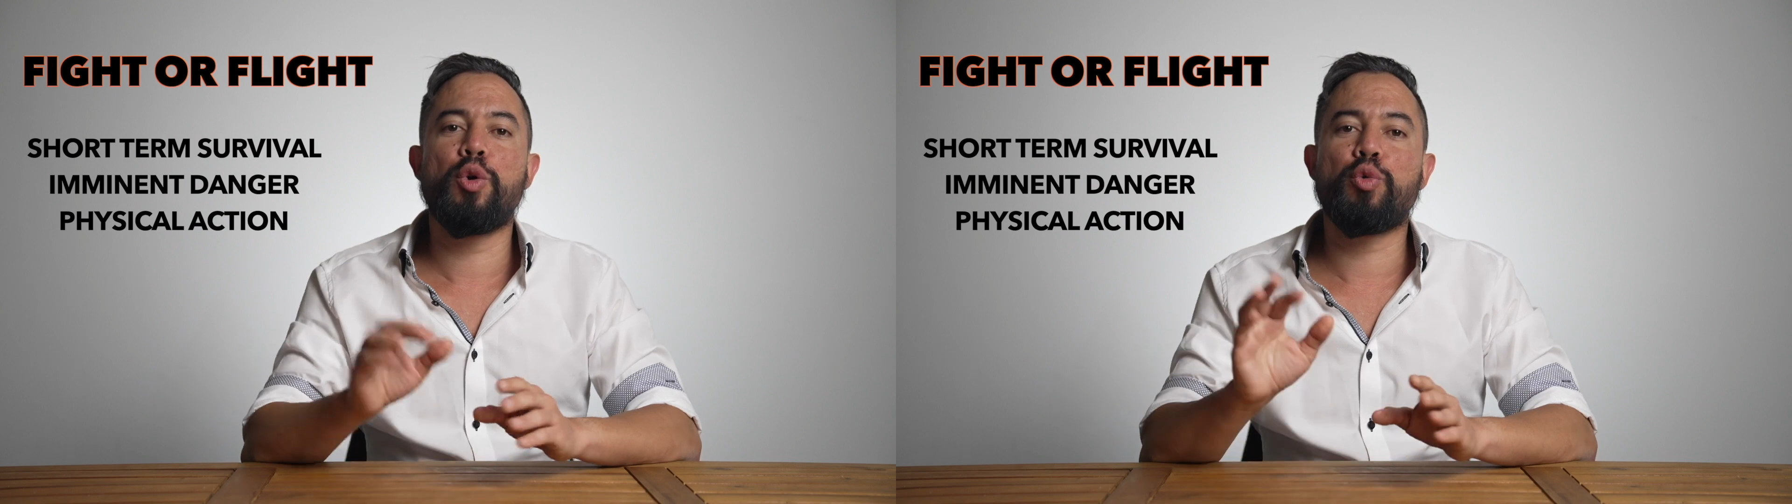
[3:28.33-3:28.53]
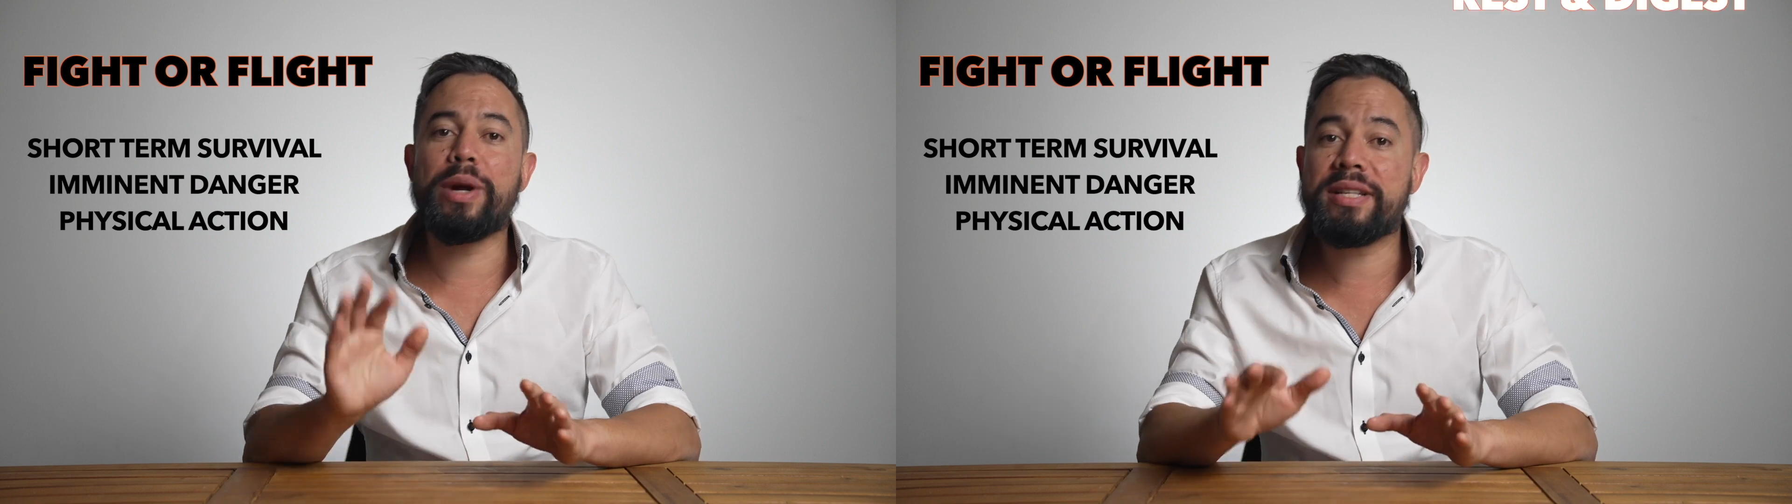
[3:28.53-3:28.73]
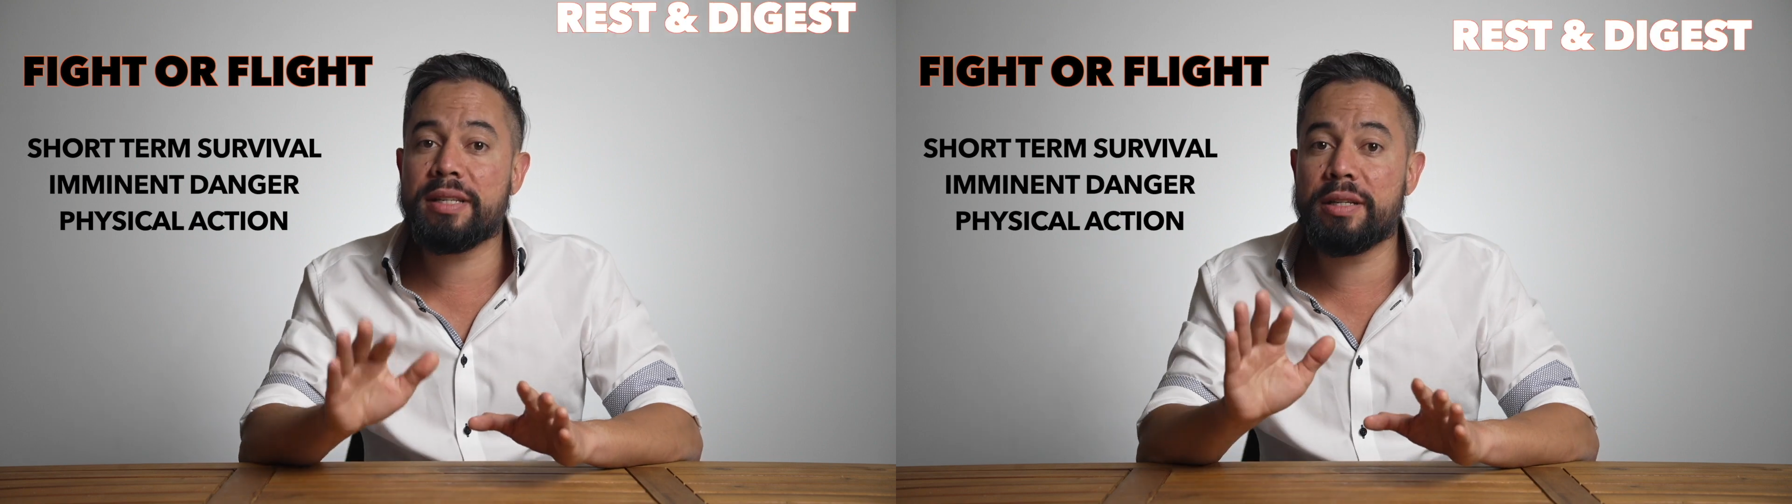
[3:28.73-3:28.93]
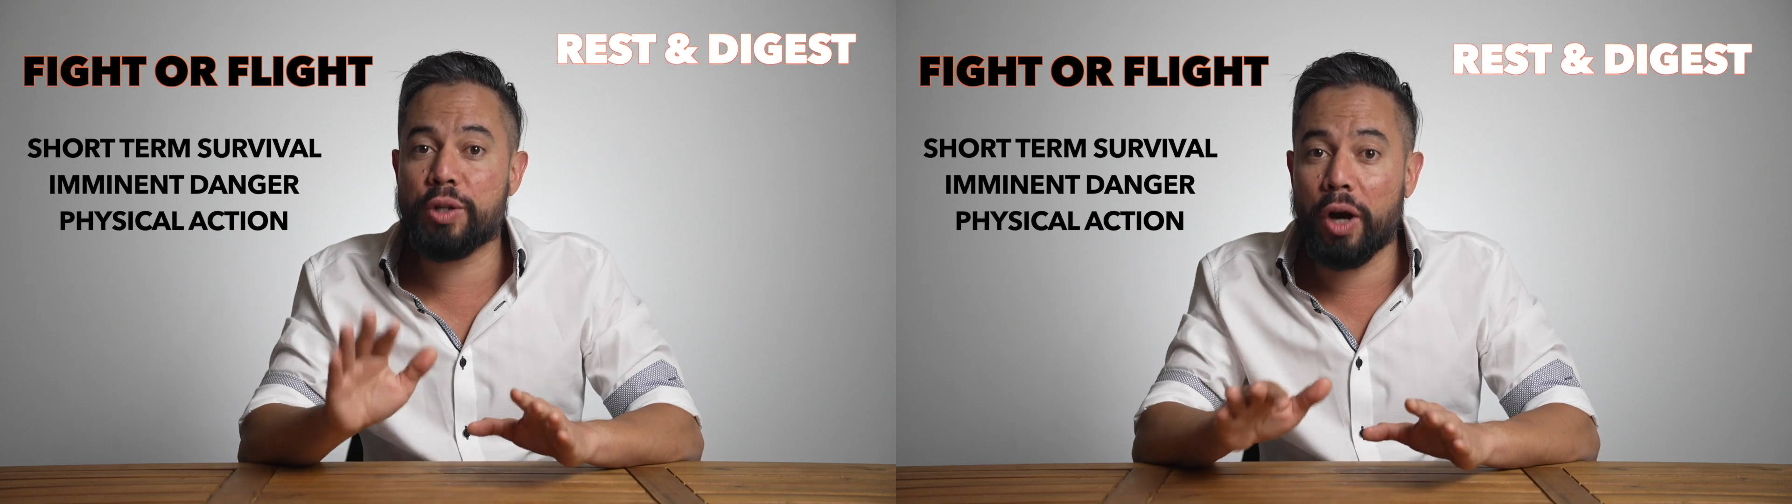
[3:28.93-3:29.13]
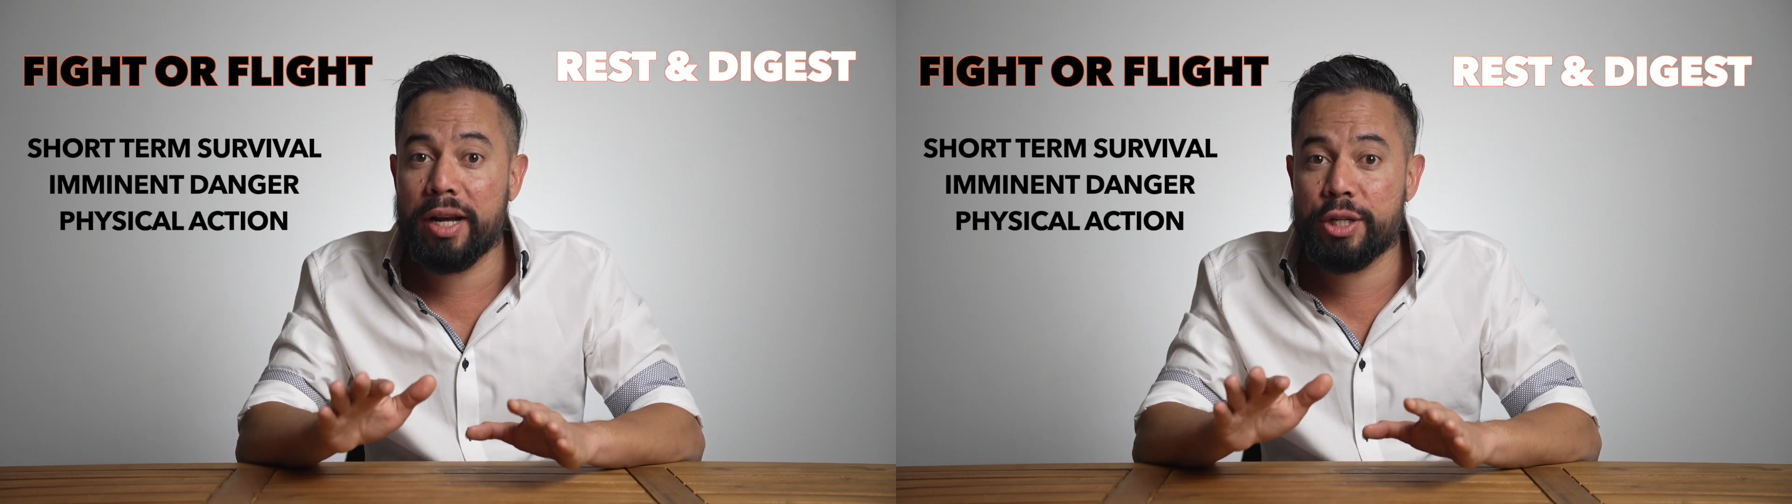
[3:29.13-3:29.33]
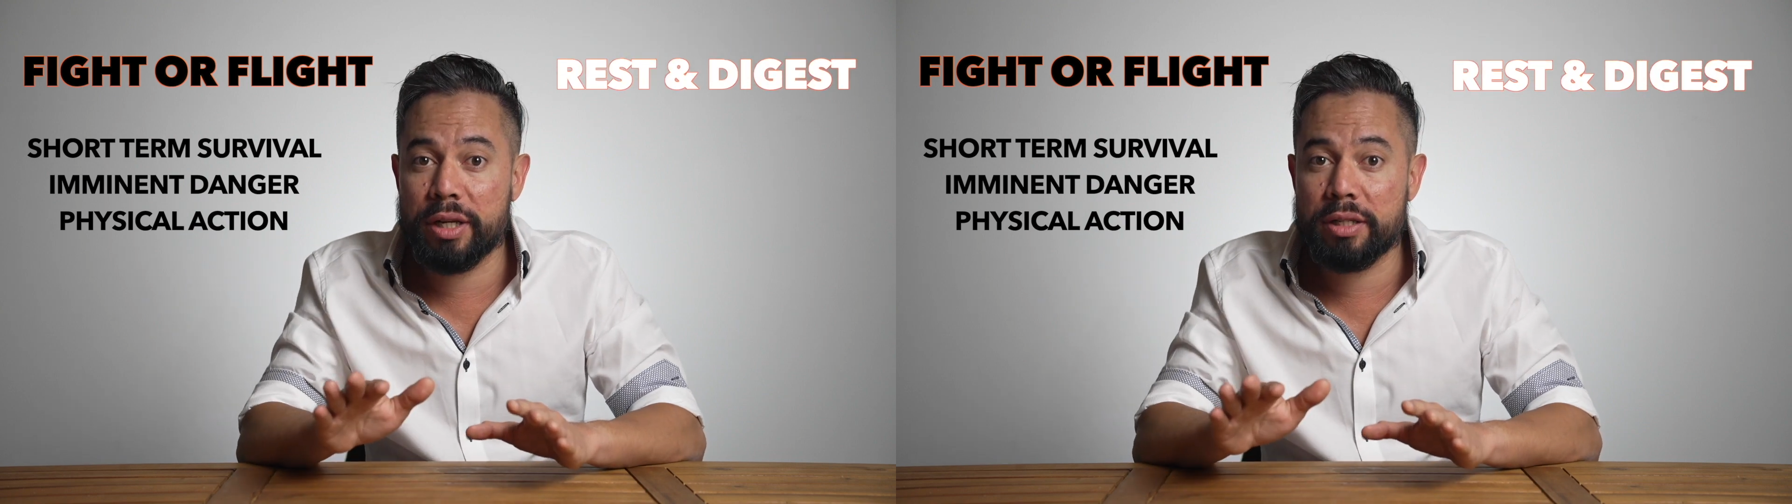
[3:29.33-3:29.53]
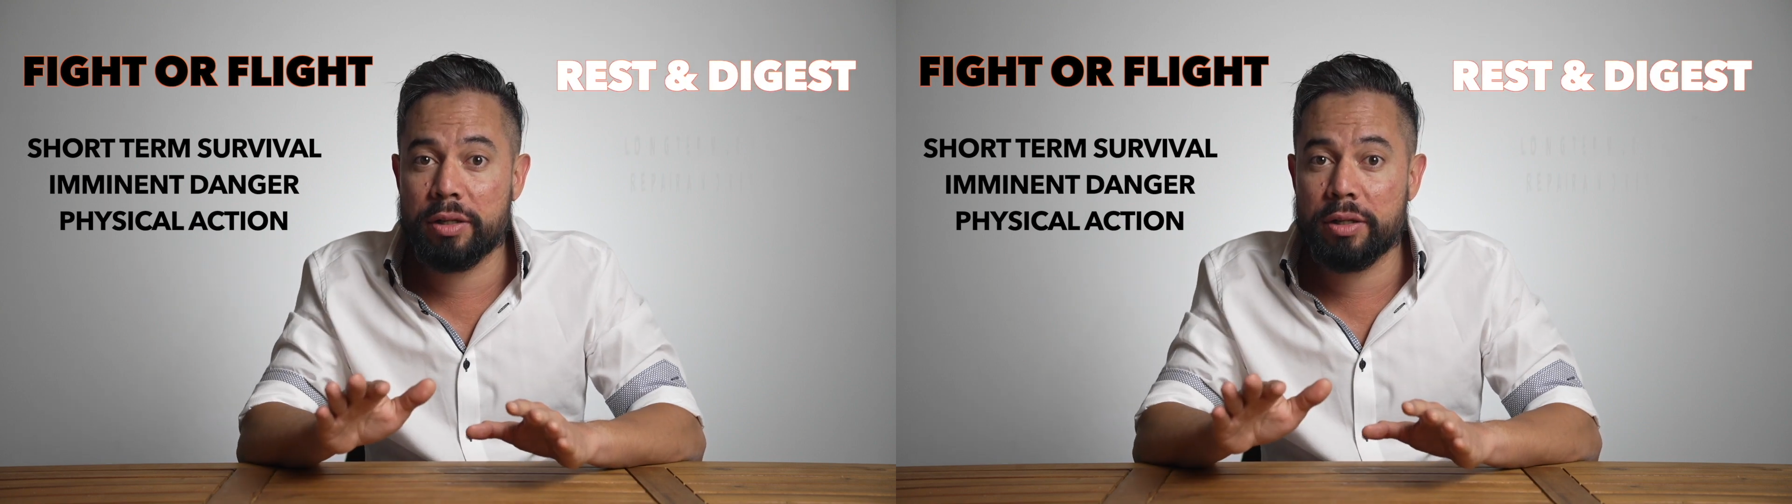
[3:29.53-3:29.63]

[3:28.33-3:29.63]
Rest and digest,